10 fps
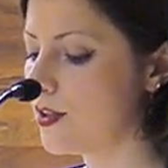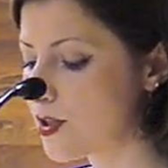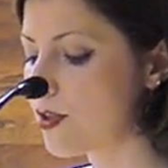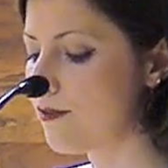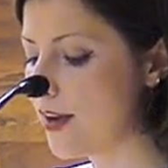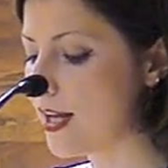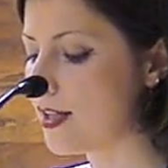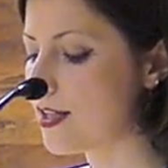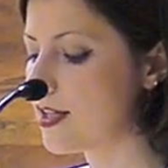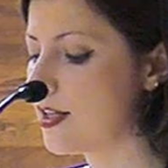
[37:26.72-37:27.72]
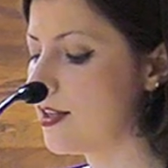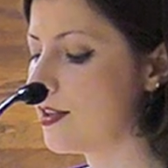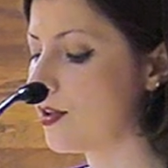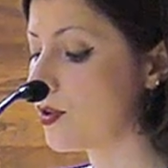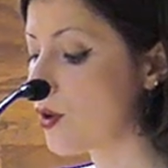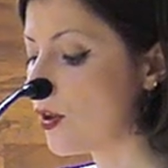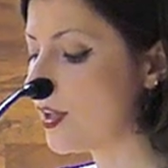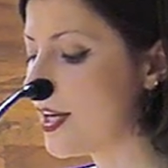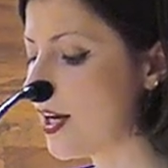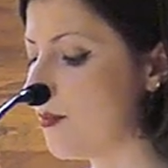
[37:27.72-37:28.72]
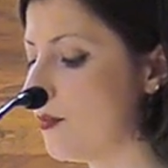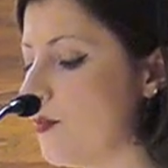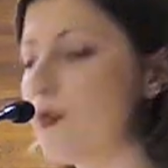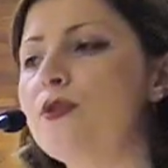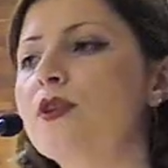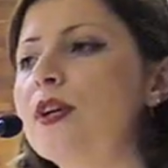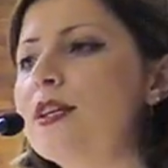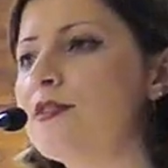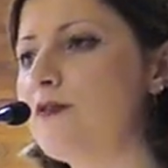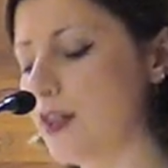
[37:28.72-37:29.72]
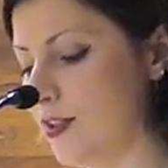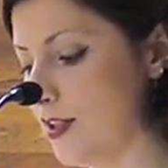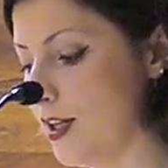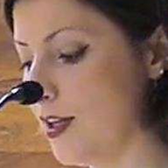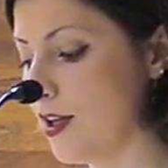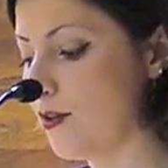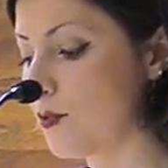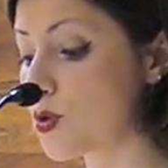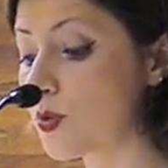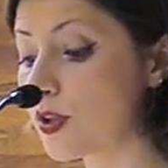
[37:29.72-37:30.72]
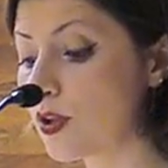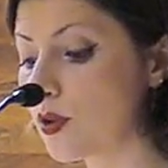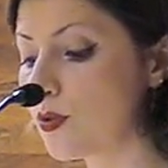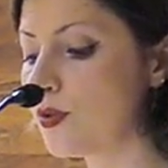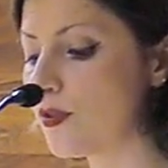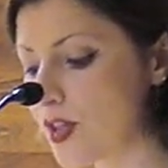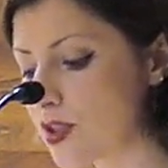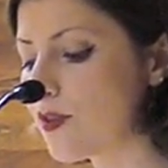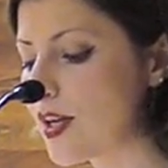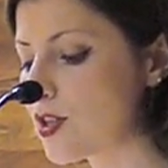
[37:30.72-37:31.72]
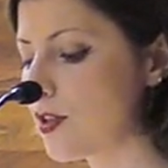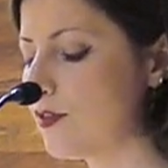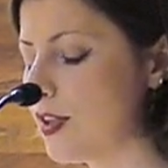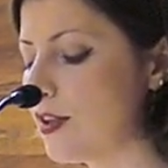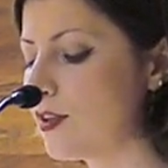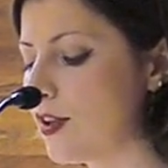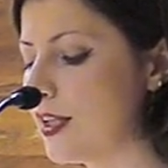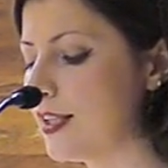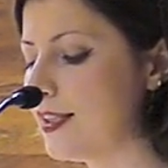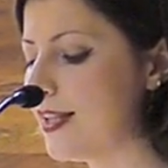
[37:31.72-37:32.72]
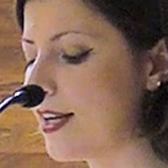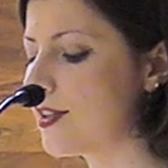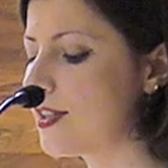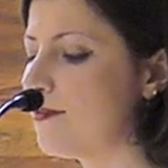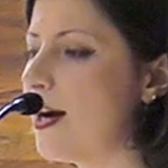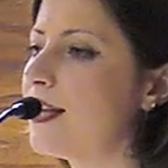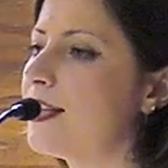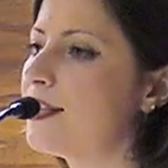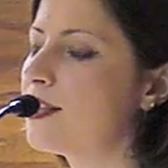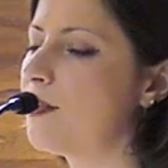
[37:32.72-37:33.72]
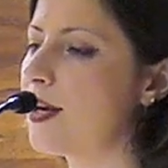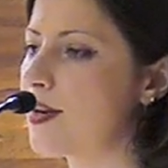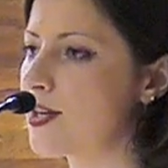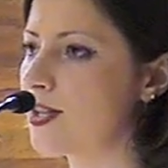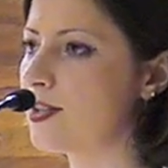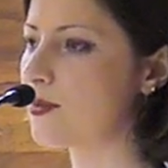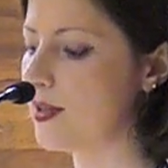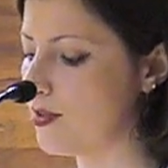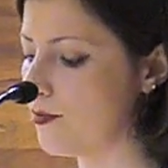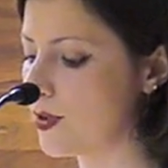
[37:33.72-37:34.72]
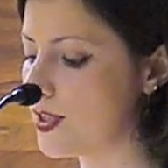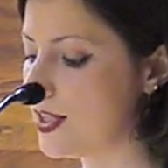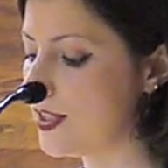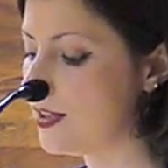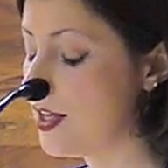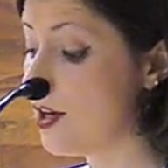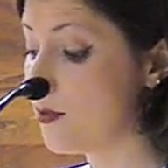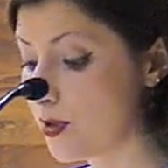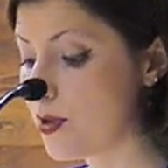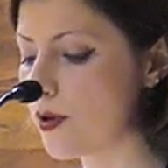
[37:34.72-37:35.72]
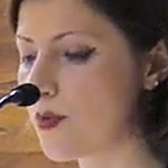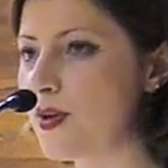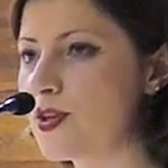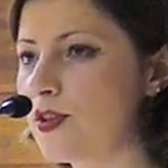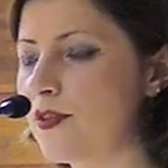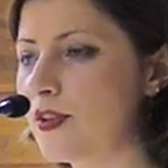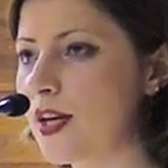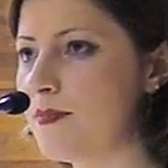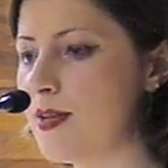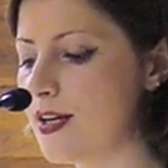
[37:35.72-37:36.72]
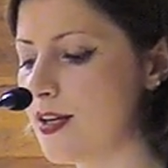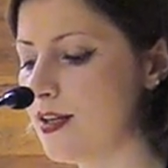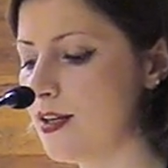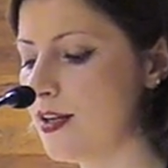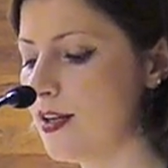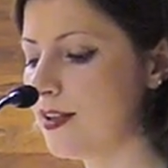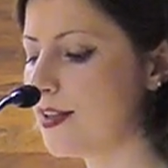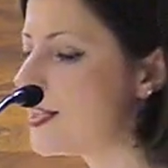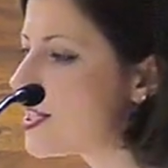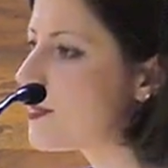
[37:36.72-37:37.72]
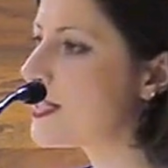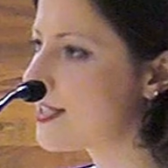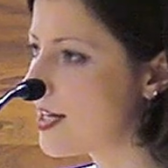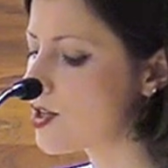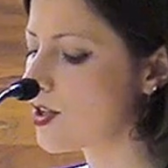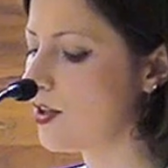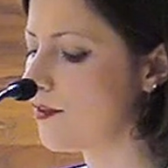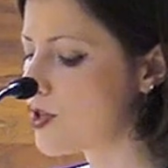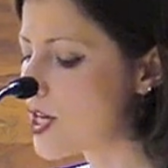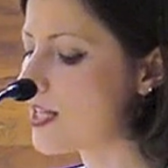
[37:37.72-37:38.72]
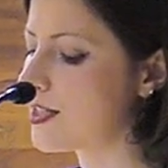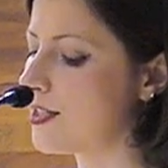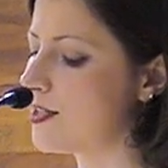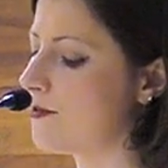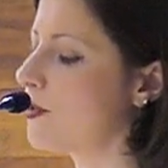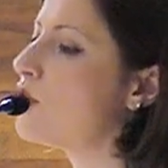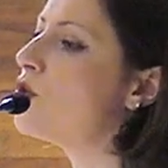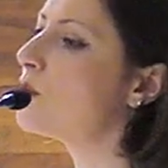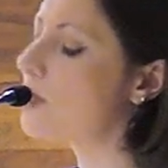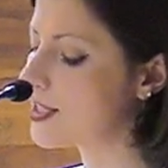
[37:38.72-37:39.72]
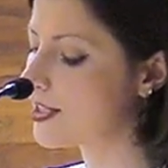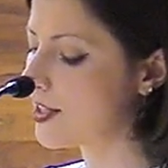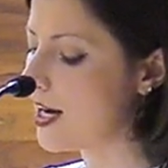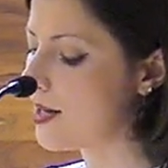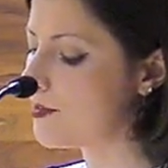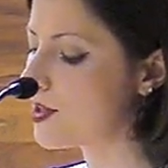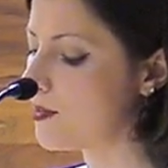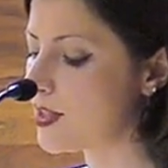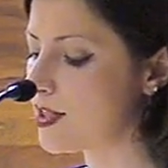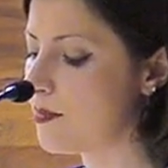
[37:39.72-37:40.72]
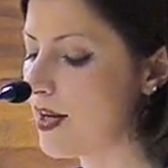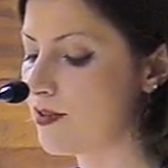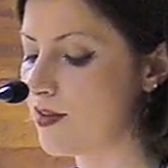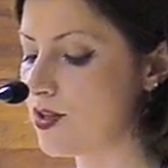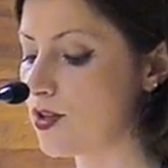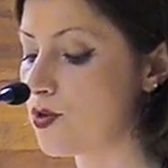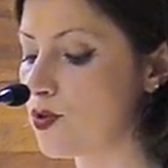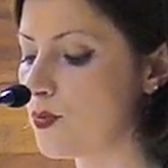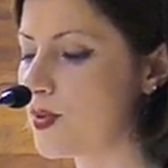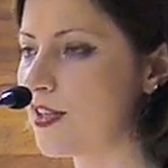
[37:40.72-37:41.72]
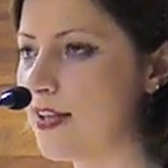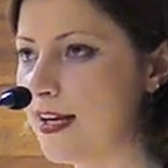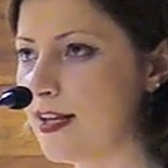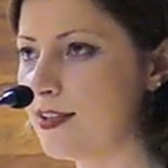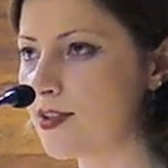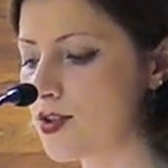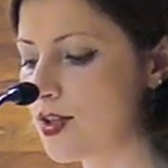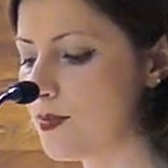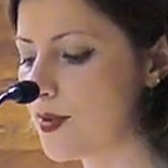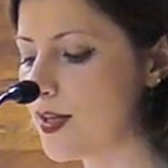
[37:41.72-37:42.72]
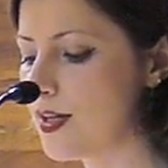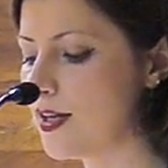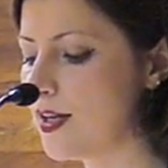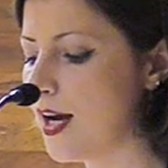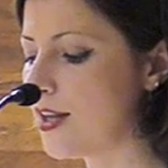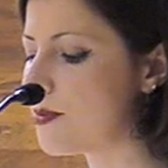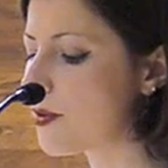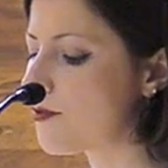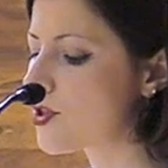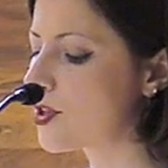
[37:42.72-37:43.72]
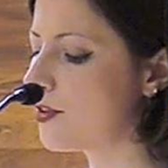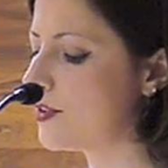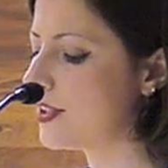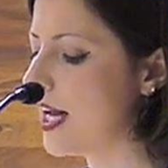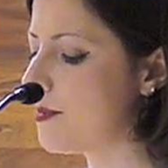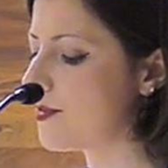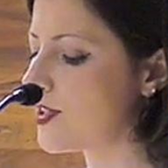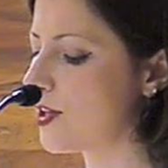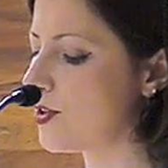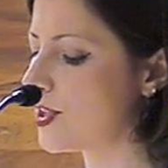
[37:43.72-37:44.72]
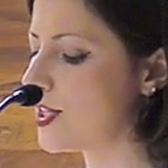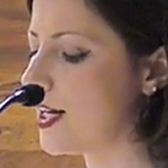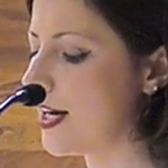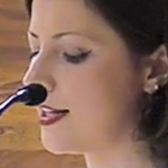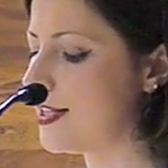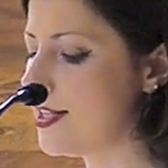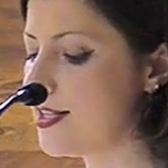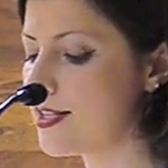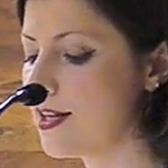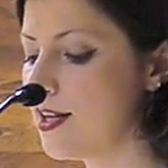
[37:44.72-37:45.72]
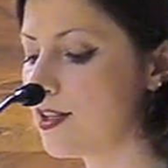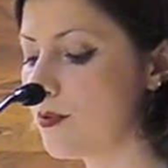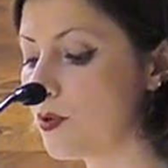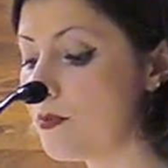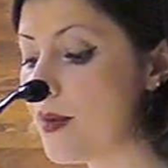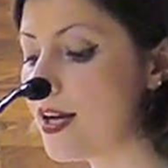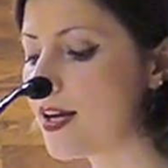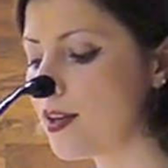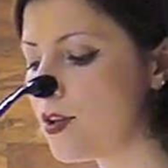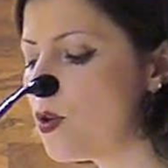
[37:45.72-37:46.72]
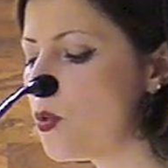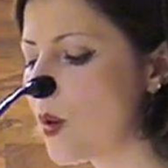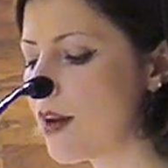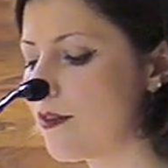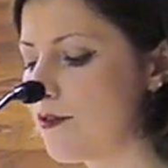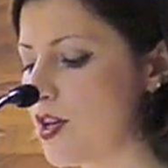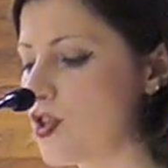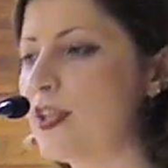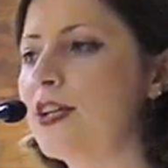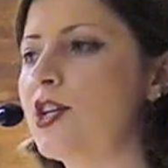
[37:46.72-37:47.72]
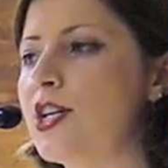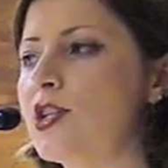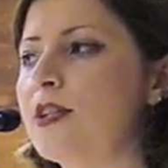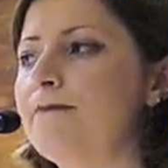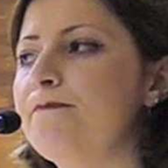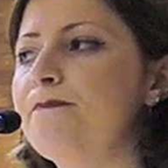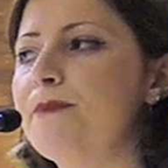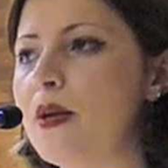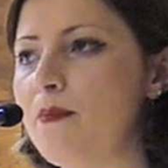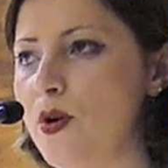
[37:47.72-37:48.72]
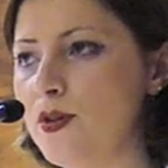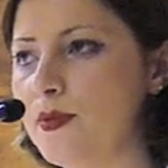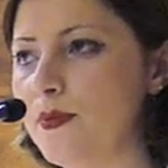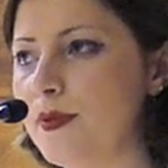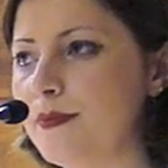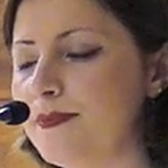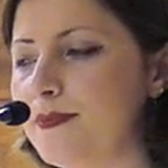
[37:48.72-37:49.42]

The sort of end that could only come with Ukraine's victory, which would include the restoration of territorial integrity violated by Russia in 2014 with the occupation of Crimea, the dispensation of justice for the numerous crimes committed by the Russian troops and their leadership, and the provision of the type of security guarantees that would make a new wave of Russian aggression impossible.